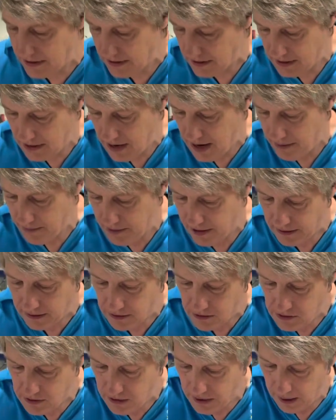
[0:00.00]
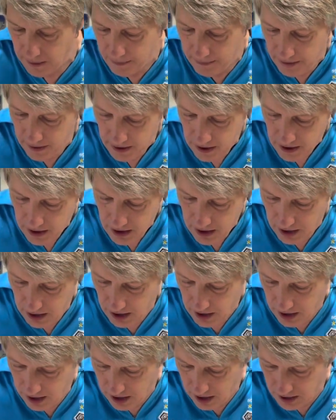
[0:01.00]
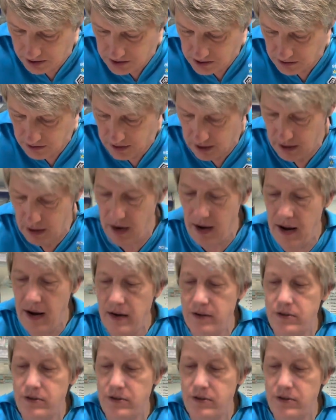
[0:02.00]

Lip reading: did not make the trip. Also got a